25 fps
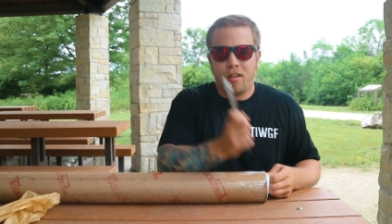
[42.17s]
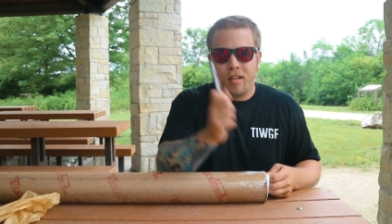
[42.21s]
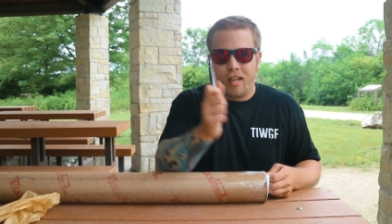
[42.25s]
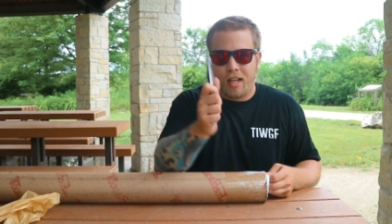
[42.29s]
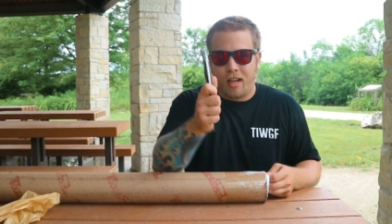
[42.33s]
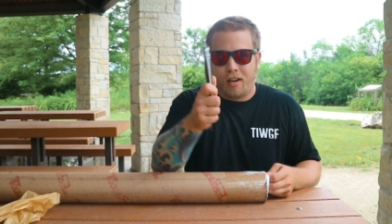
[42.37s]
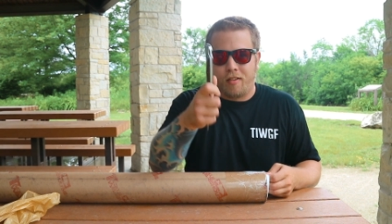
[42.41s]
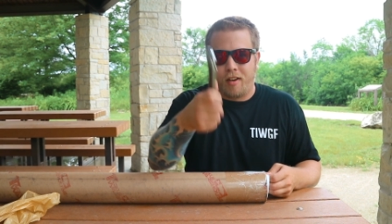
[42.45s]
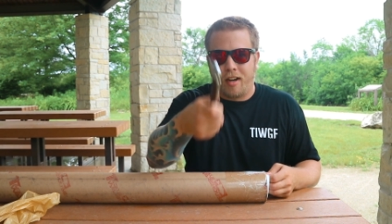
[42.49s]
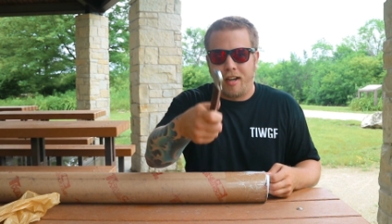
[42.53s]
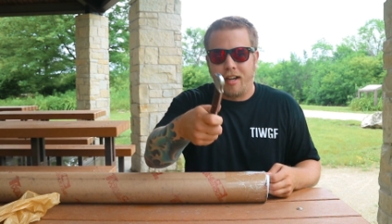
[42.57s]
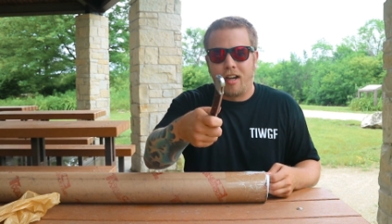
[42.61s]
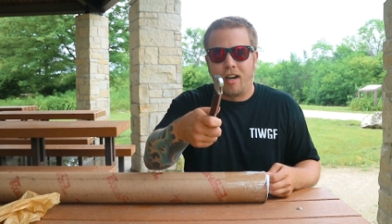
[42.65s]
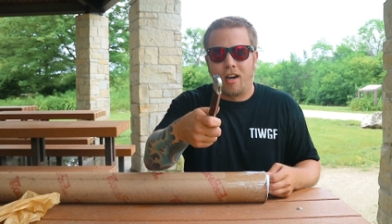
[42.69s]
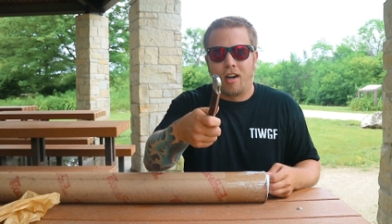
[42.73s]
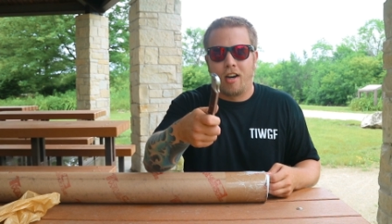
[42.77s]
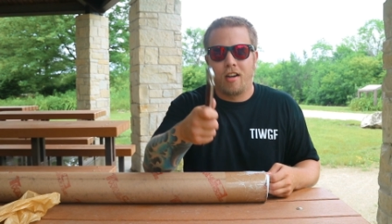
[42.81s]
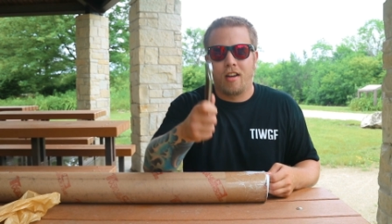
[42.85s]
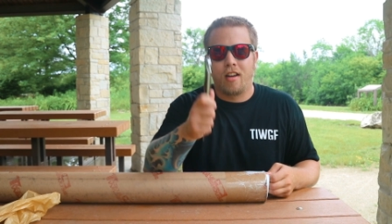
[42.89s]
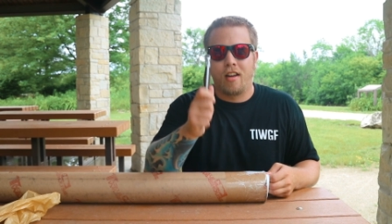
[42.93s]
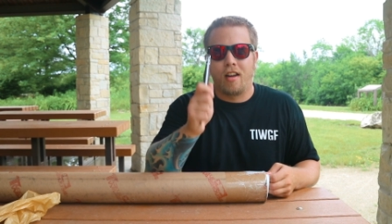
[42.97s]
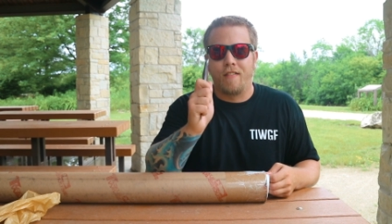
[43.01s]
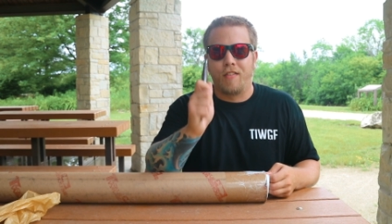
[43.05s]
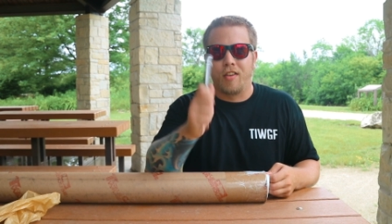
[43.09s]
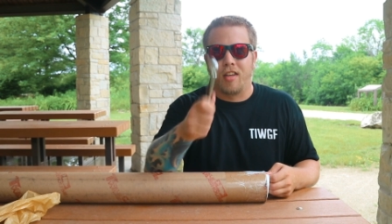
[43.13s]
Yeah, right now,
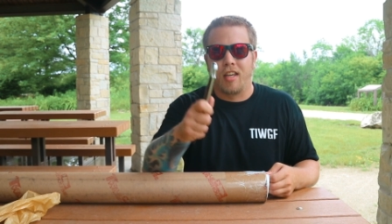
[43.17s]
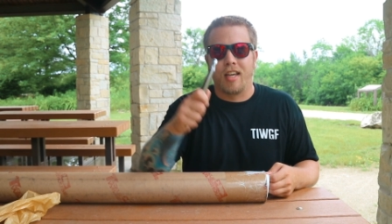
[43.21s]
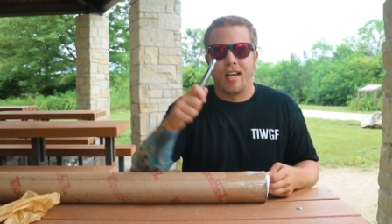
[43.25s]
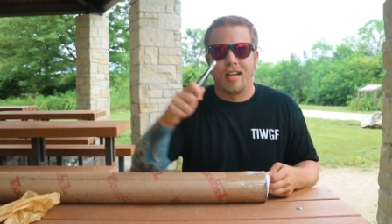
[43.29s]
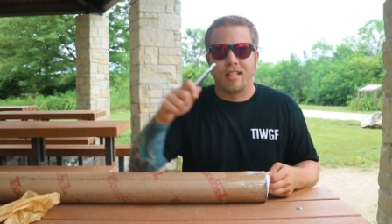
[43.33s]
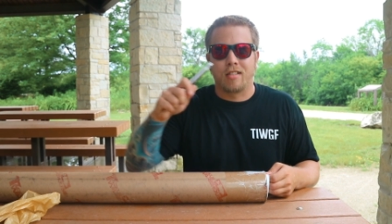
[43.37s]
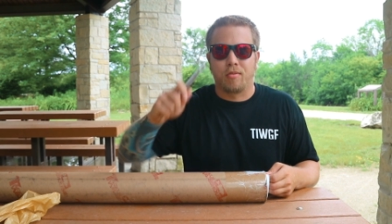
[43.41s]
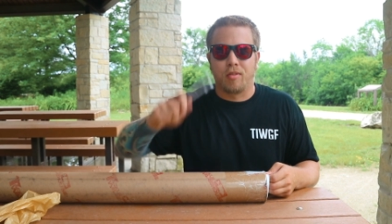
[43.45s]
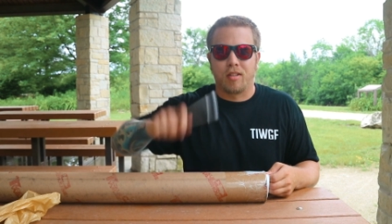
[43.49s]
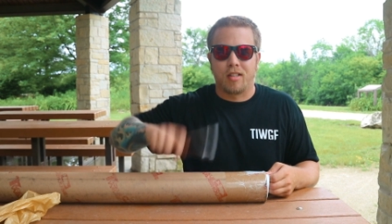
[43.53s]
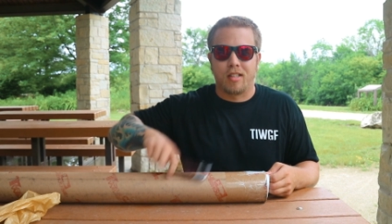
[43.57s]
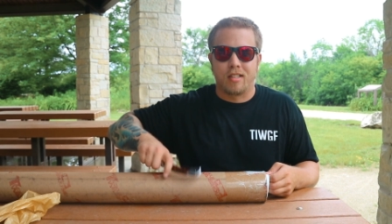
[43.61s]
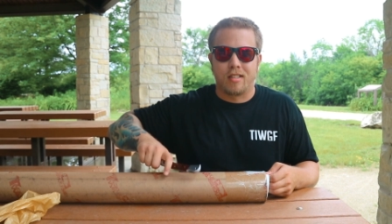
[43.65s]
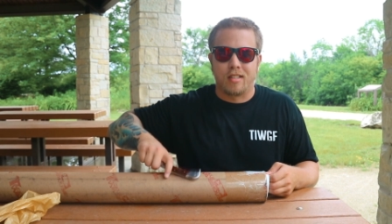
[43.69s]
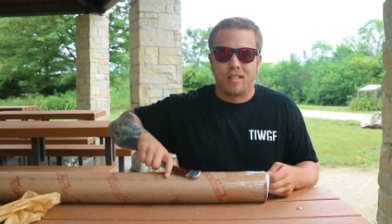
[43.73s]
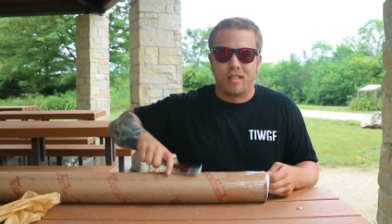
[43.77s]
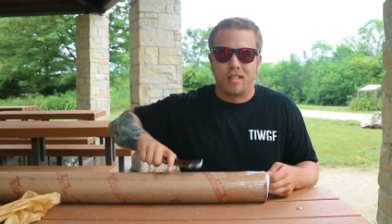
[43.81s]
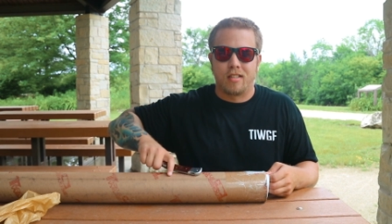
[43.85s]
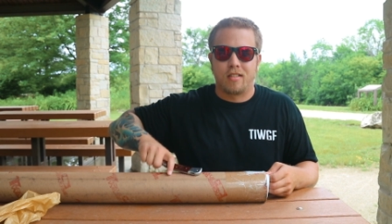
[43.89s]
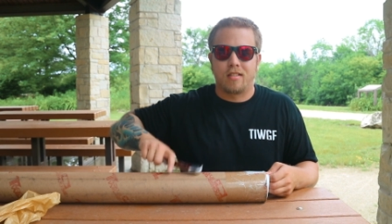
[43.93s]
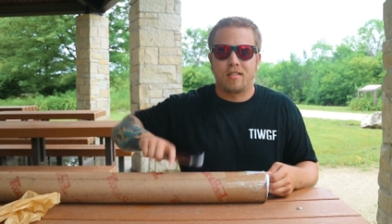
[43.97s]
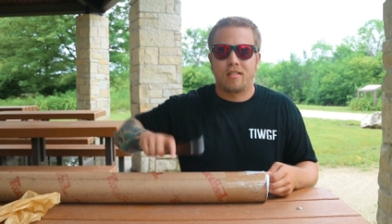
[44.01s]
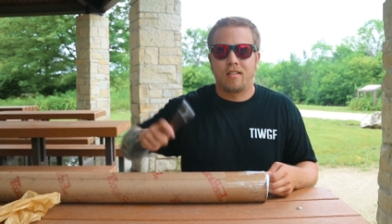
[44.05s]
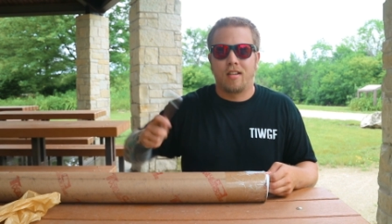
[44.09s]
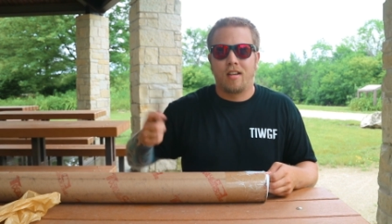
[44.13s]
if you can guess what this
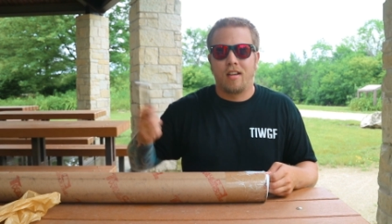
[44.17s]
is.